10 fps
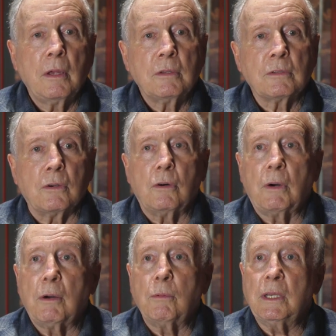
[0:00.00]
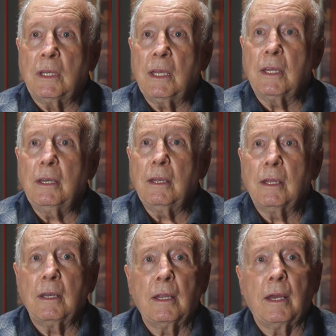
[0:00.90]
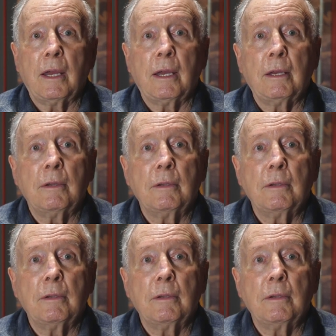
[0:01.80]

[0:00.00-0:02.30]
So we did, and